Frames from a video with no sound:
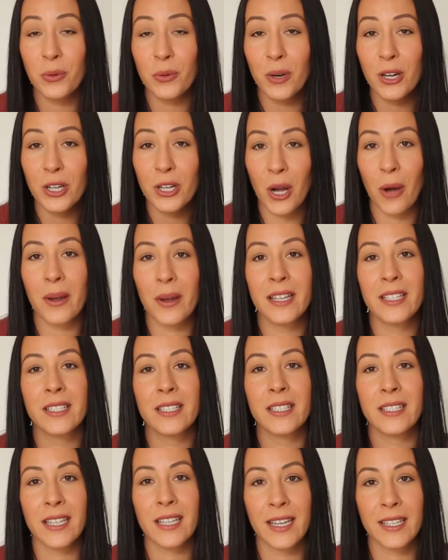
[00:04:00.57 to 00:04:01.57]
you are going
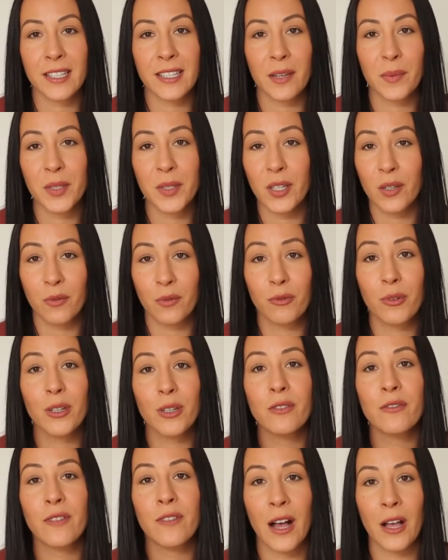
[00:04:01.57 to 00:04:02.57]
to take something of
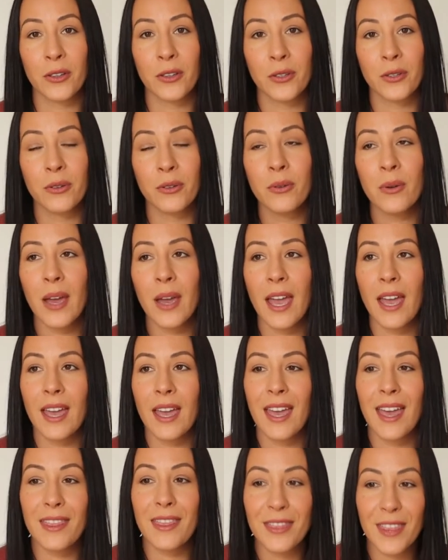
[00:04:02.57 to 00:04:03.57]
real value,
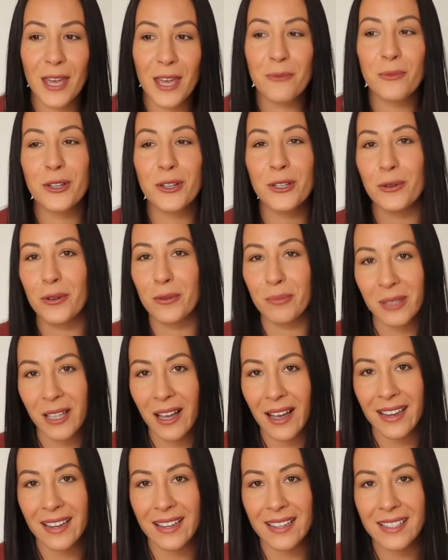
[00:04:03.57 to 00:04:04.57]
and then when you
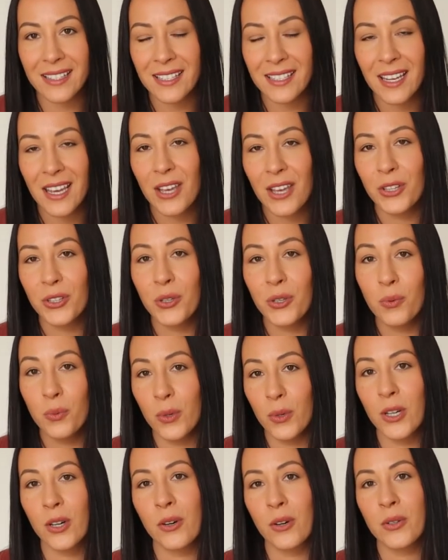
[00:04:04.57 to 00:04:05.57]
apply it, you
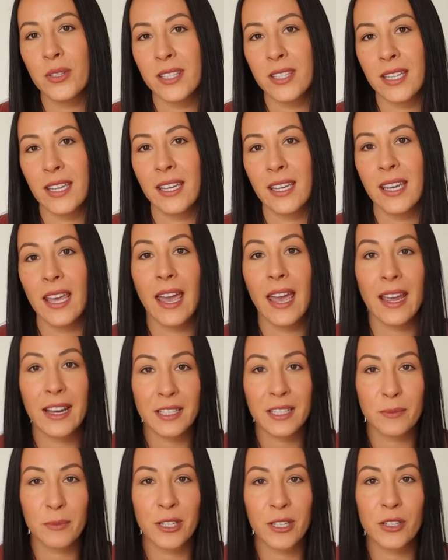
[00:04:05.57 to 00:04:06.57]
will see
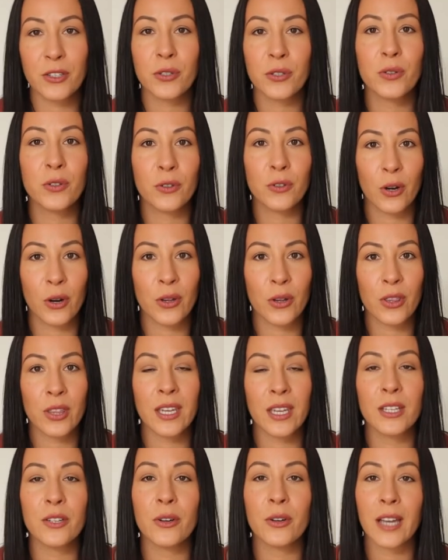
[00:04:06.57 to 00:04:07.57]
exponential
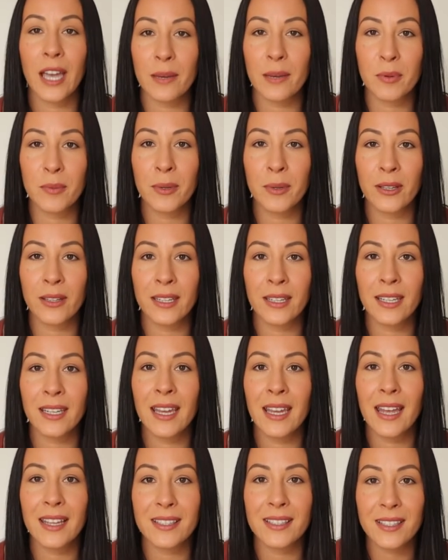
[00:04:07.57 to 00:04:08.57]
growth in your
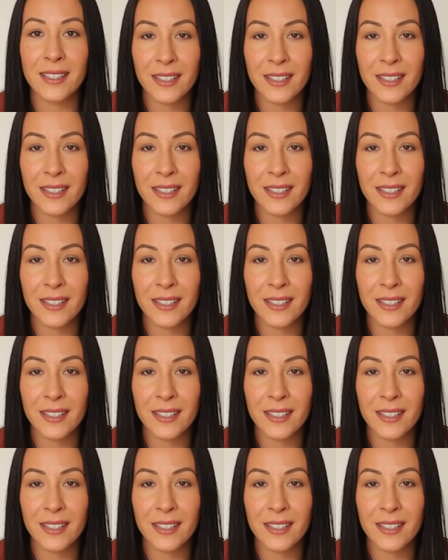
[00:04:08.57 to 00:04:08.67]
capability and